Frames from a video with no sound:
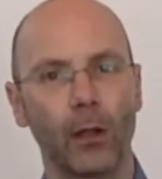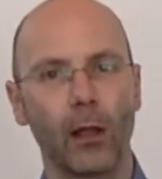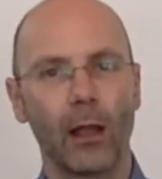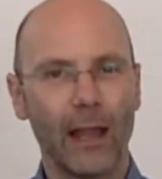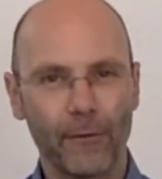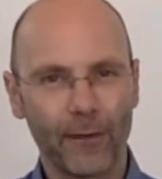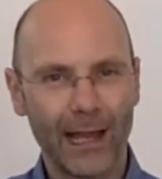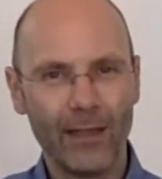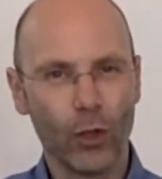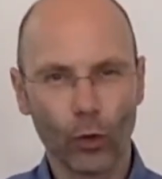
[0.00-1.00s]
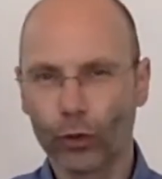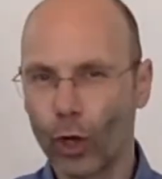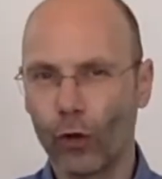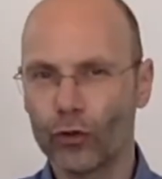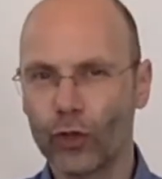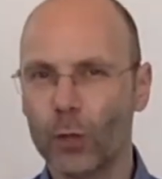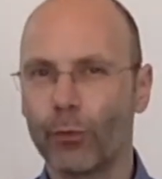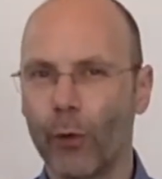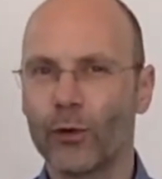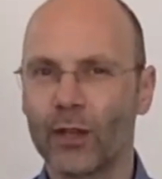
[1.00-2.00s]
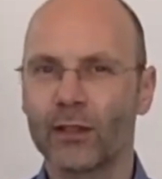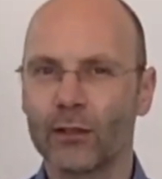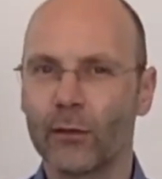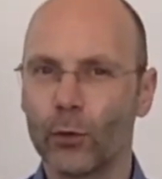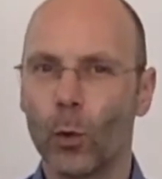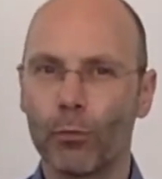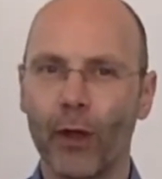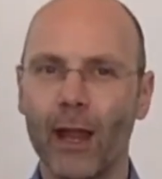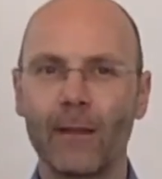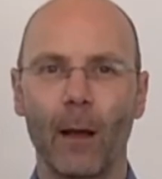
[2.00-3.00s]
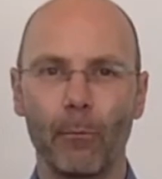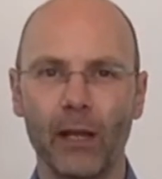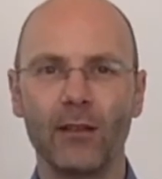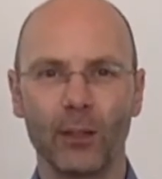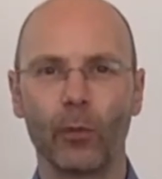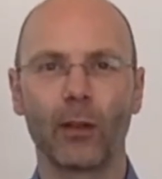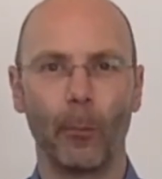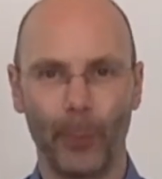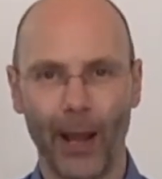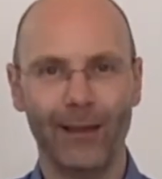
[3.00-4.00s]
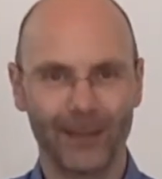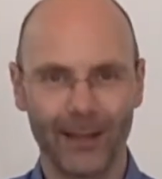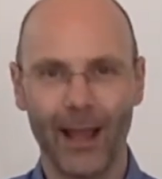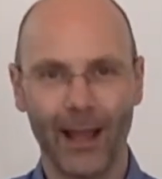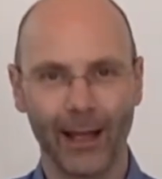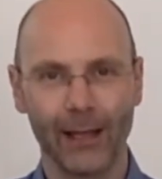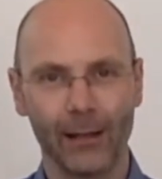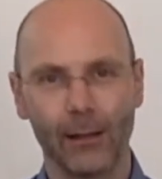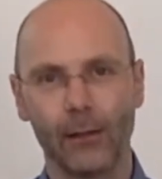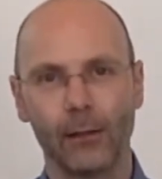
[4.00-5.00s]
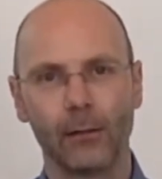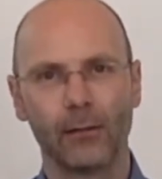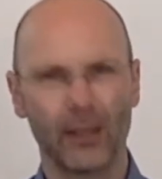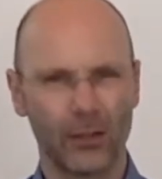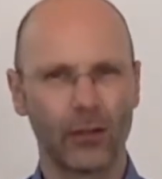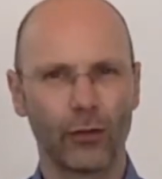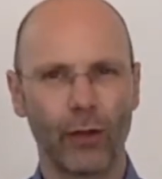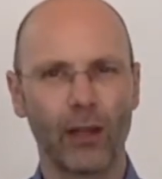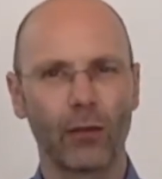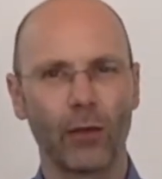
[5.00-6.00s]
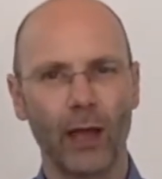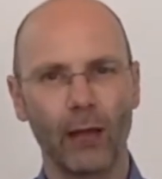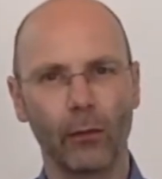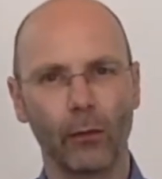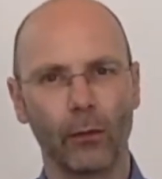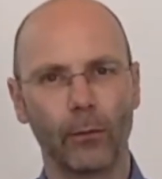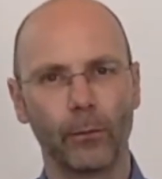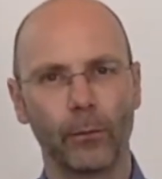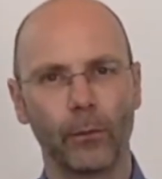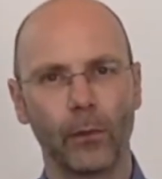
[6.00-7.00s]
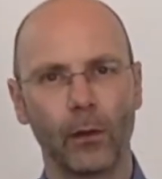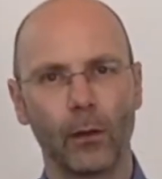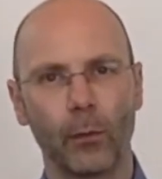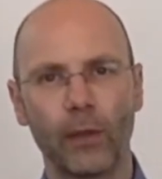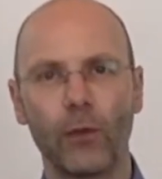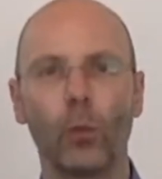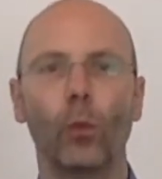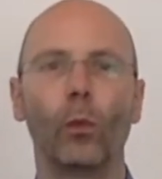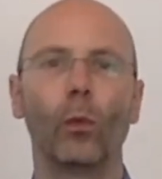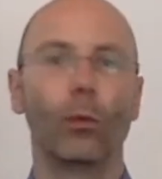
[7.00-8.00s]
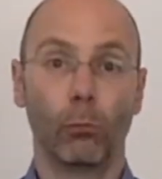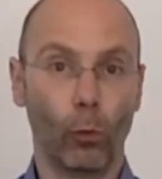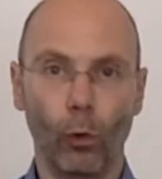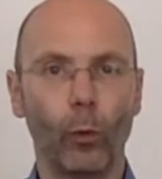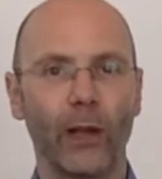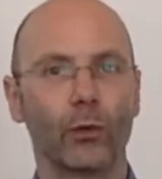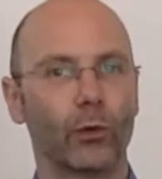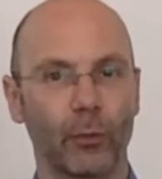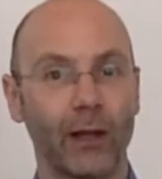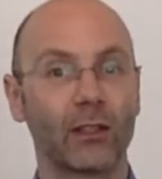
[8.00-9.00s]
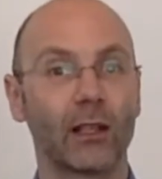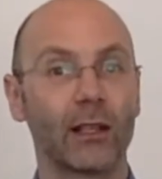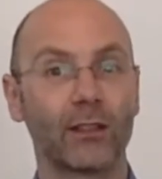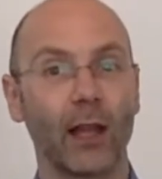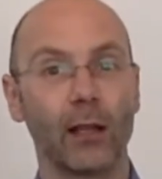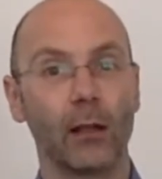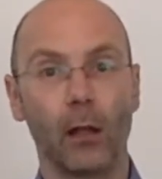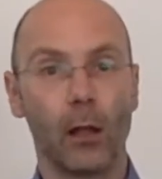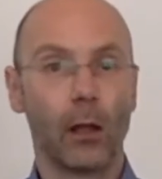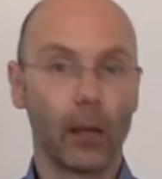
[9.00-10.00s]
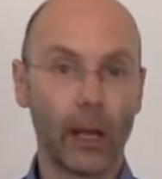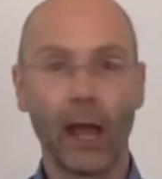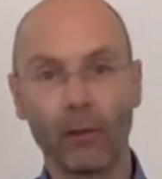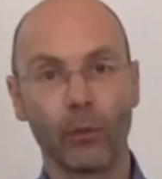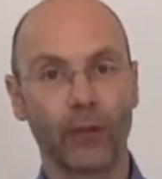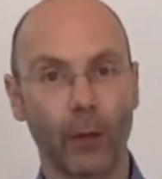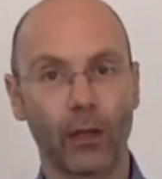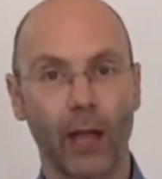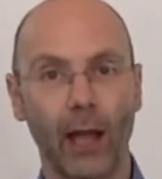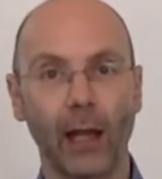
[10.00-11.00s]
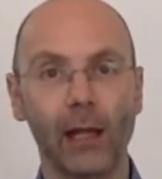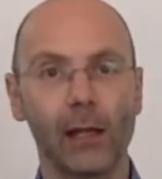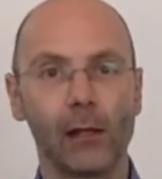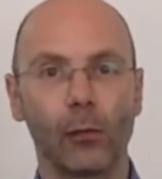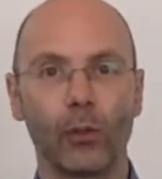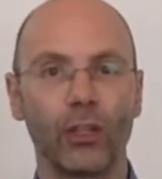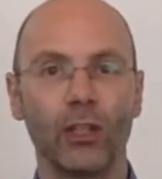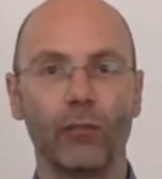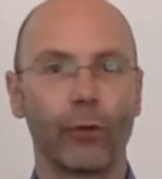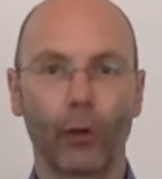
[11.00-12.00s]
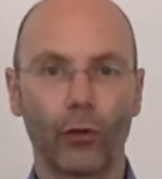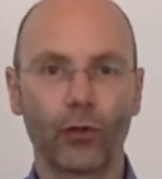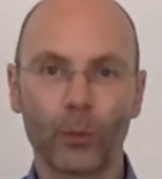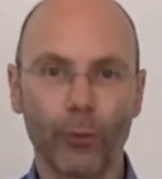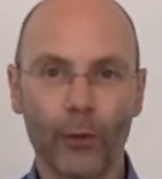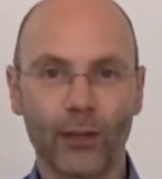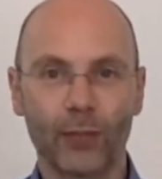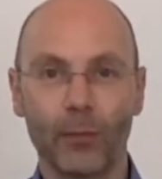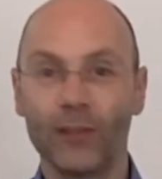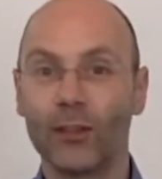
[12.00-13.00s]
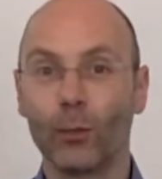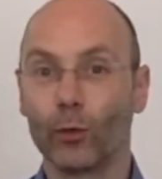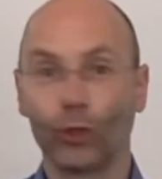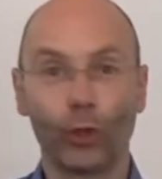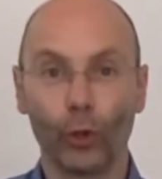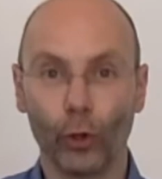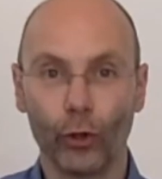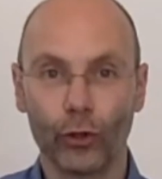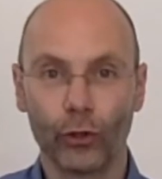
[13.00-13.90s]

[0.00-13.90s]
If in the unconscious processes of your brain that means it was a bad day, that's going to drag you down. But if you always automatically say, yeah, it was okay, which in your unconscious process means that it was good,